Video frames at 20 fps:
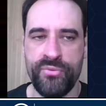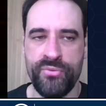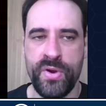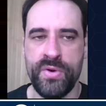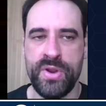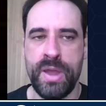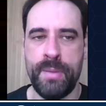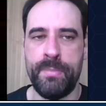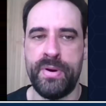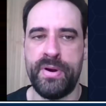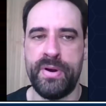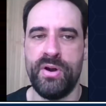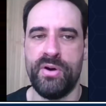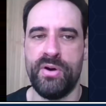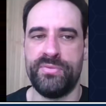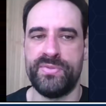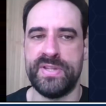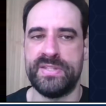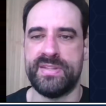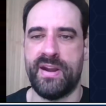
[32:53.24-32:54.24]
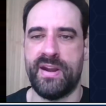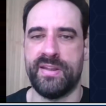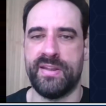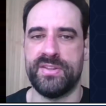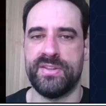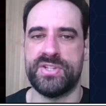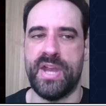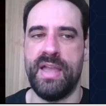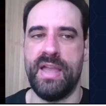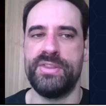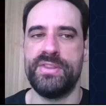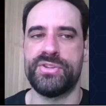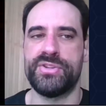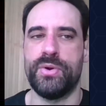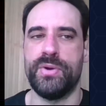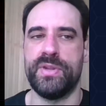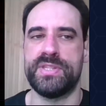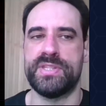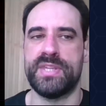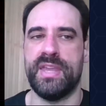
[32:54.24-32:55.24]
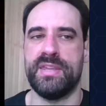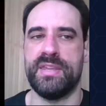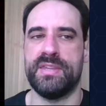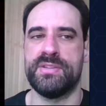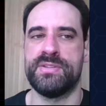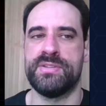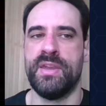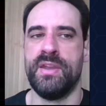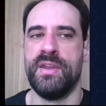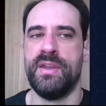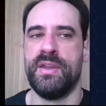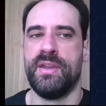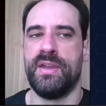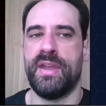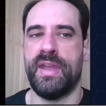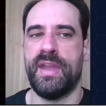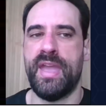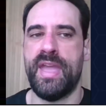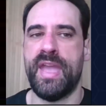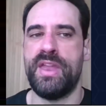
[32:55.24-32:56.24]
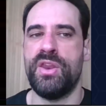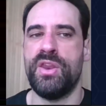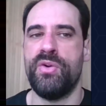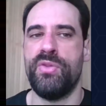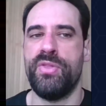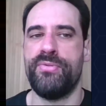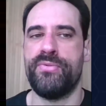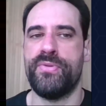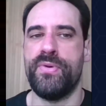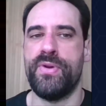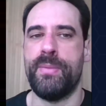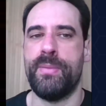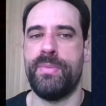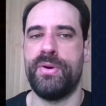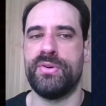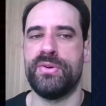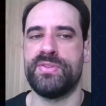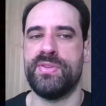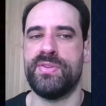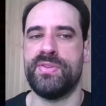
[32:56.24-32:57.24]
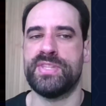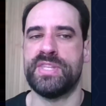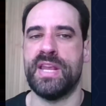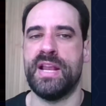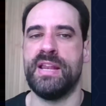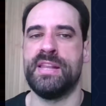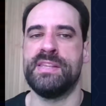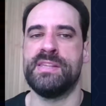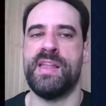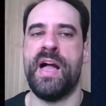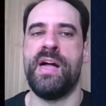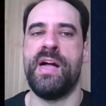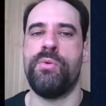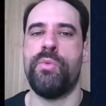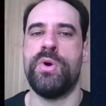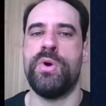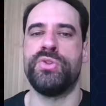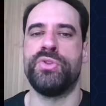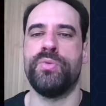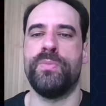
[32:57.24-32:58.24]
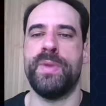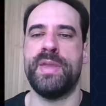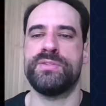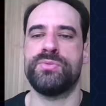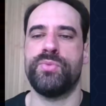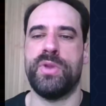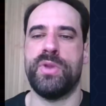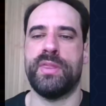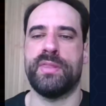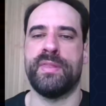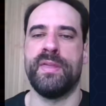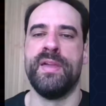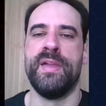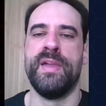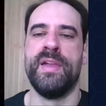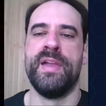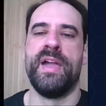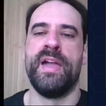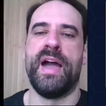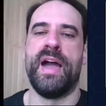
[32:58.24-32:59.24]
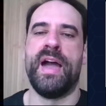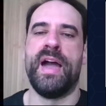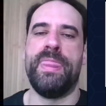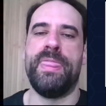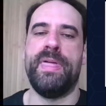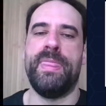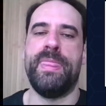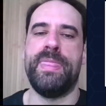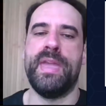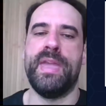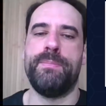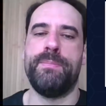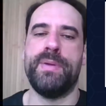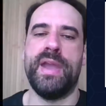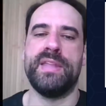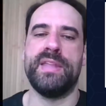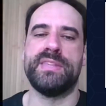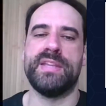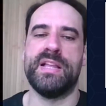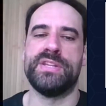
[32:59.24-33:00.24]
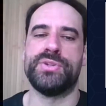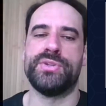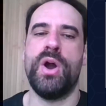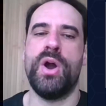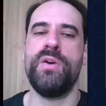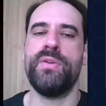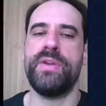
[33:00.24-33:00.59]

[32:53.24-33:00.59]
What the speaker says: phone number of the target child, so it says, hey, I know the phone number of this child I want to mess with, and then the API tells you,